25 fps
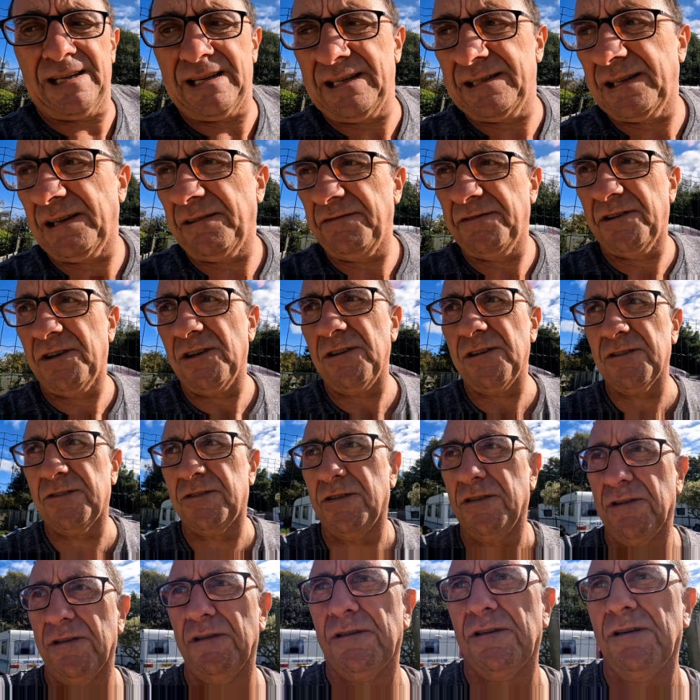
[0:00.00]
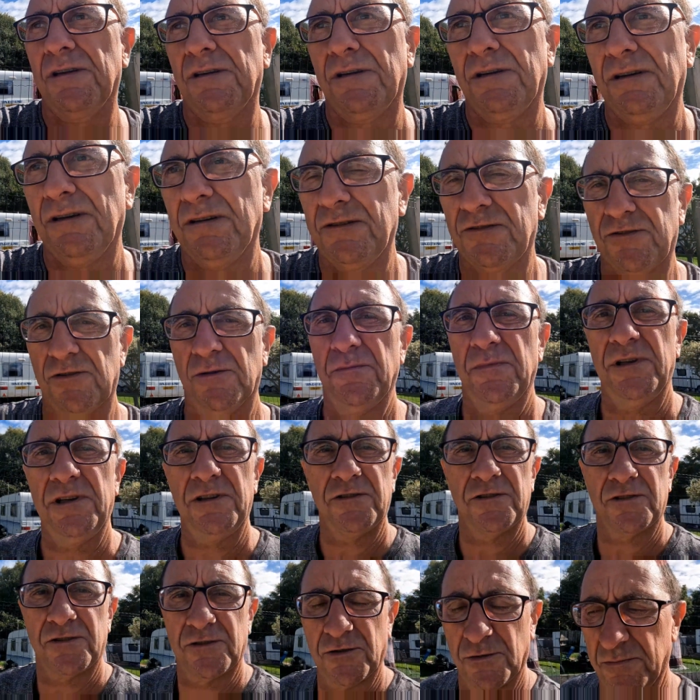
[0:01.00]
as I've got, somebody,
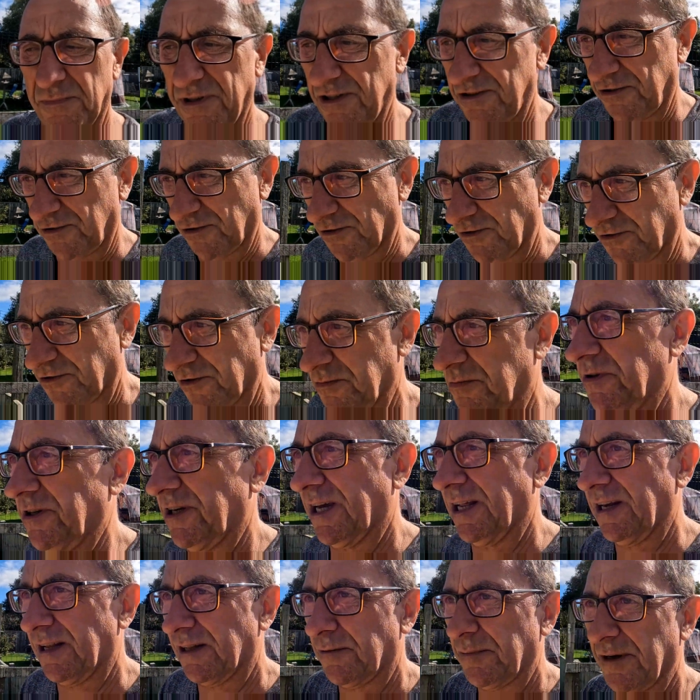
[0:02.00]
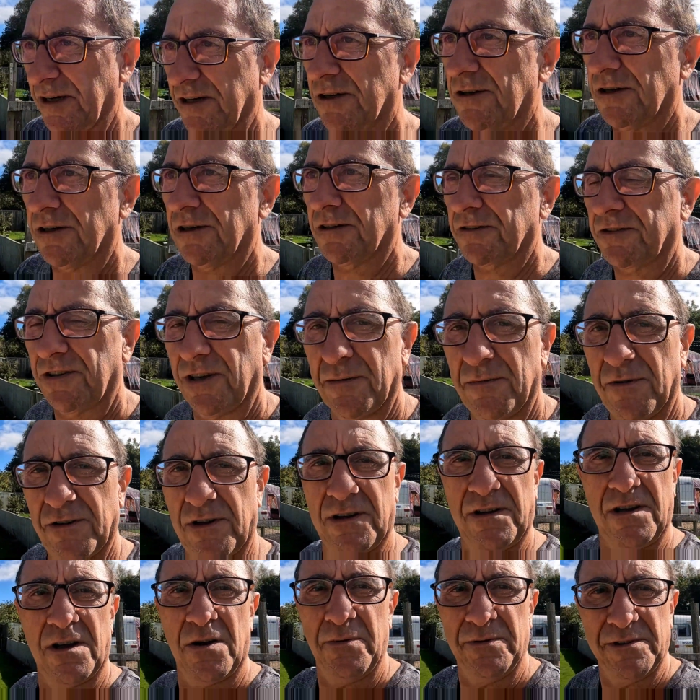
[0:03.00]
somebody's done something a little bit naughty. I'm not
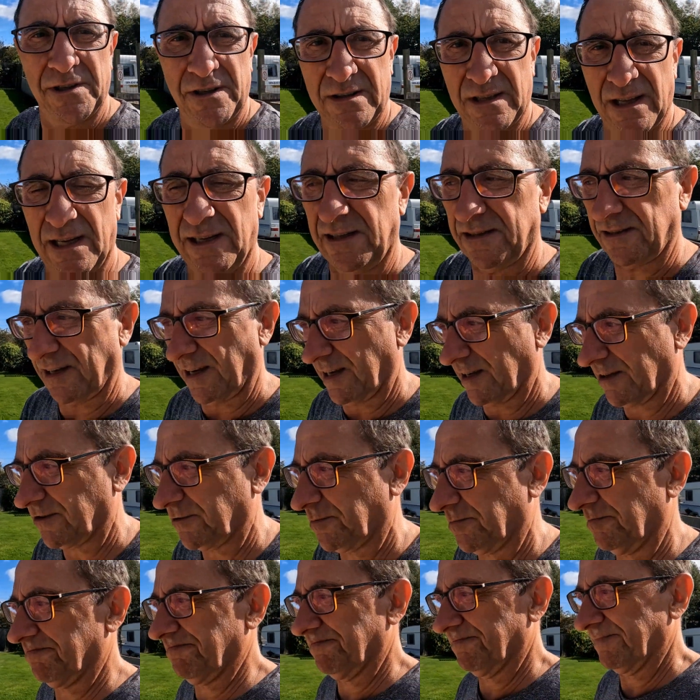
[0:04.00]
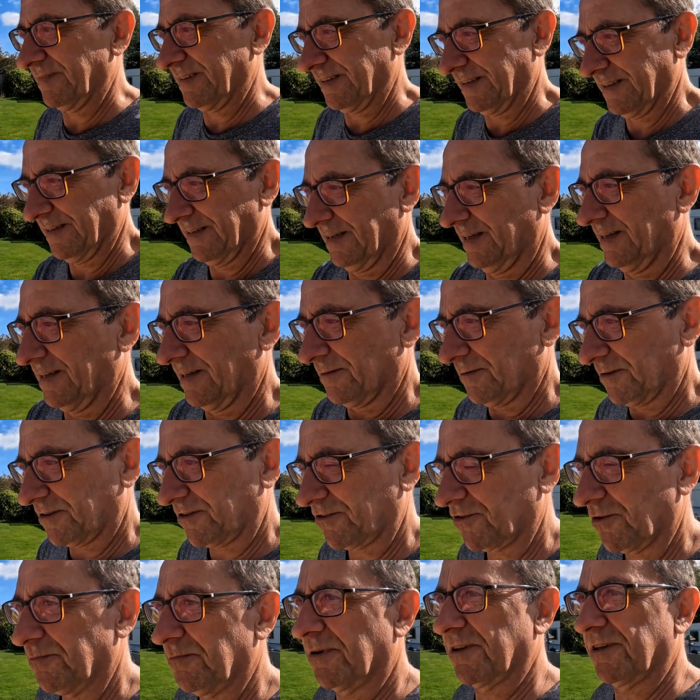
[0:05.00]
going to go into details,
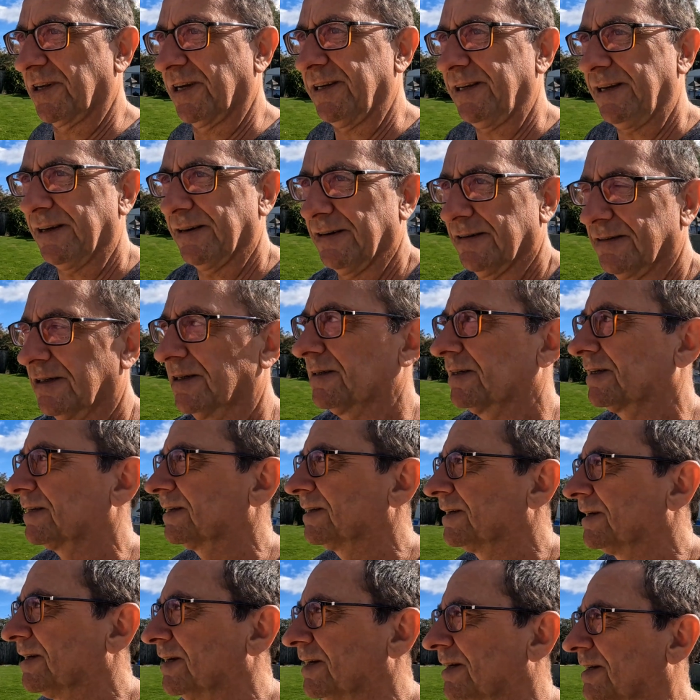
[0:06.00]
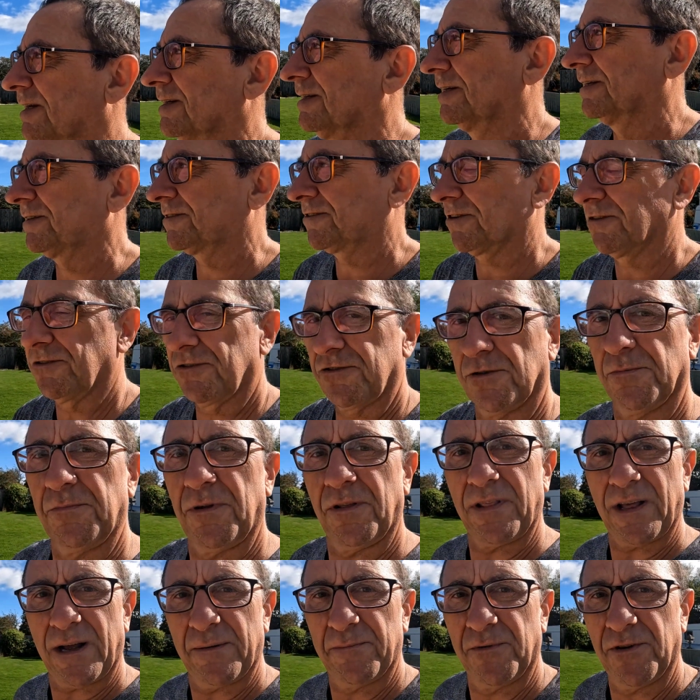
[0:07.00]
somebody has done
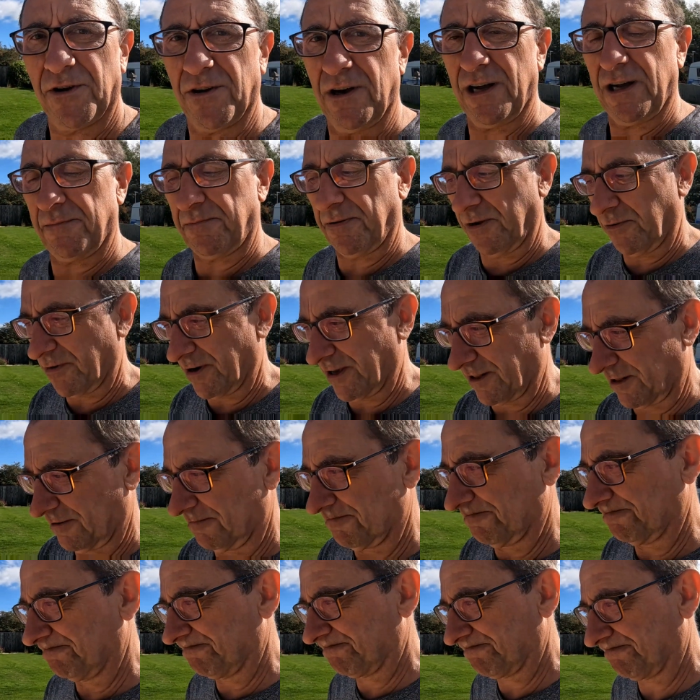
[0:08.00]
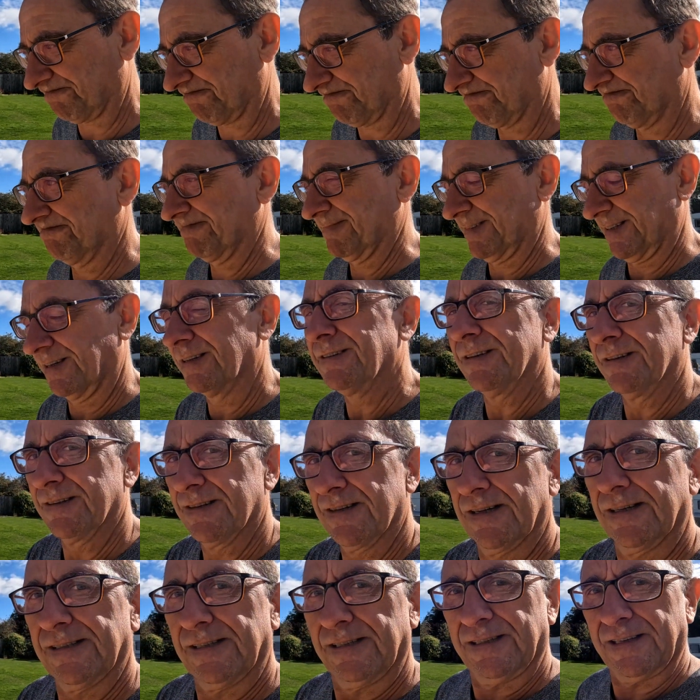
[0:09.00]
something that I'm not happy with.
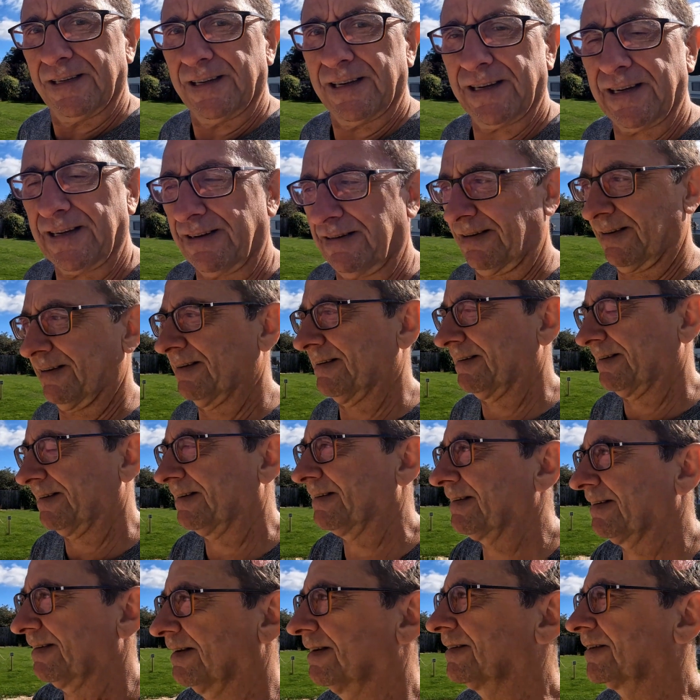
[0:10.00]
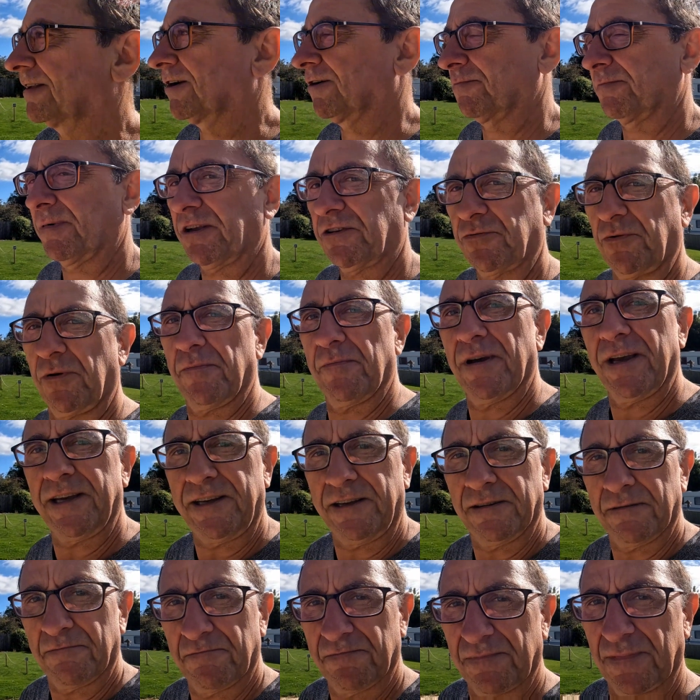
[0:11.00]
Yeah, don't mess with
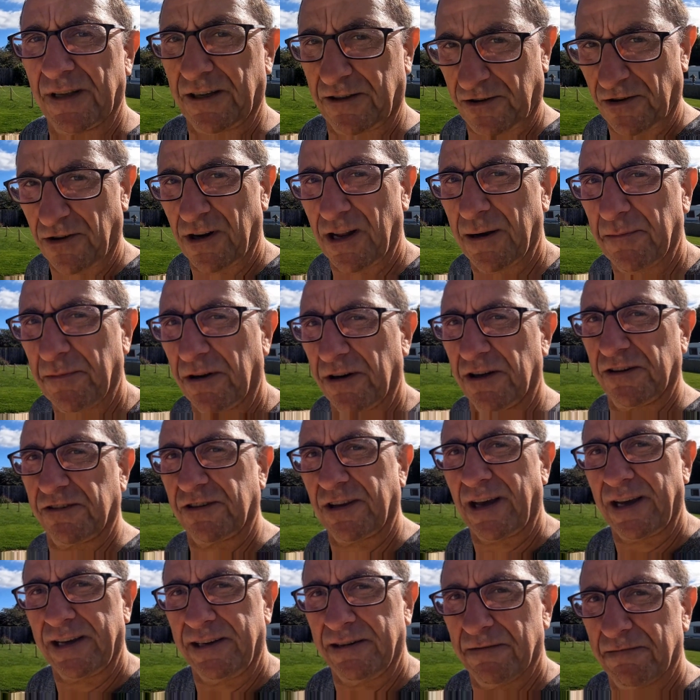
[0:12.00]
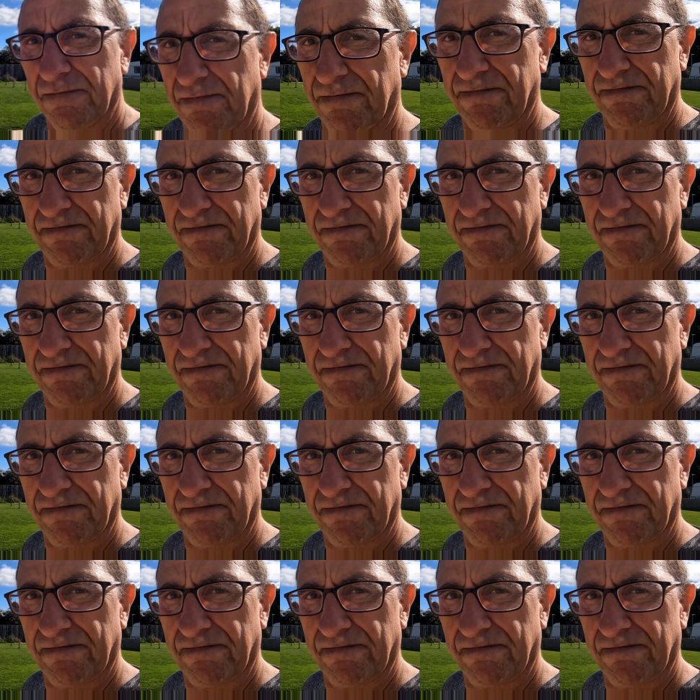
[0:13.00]
me. That's all I'm going to say.